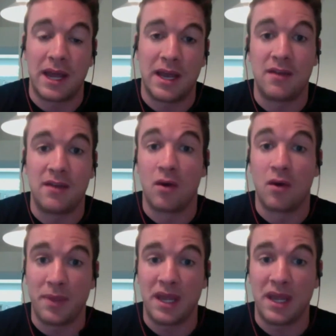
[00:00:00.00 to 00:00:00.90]
hit and
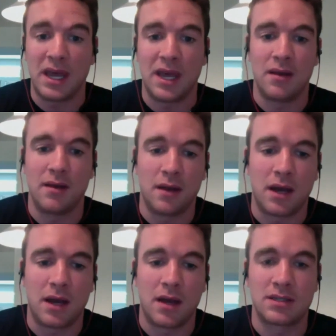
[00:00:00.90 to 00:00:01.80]
don't be hit,
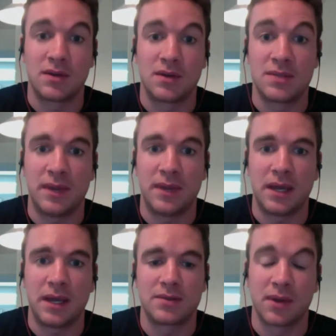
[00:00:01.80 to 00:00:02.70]
so to
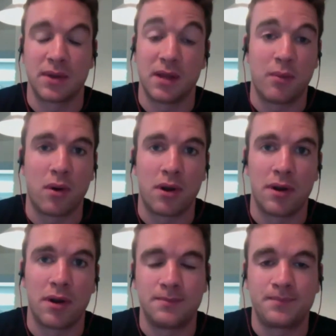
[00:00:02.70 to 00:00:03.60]
speak, is really
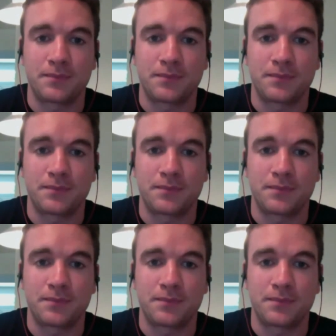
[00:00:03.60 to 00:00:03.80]
important.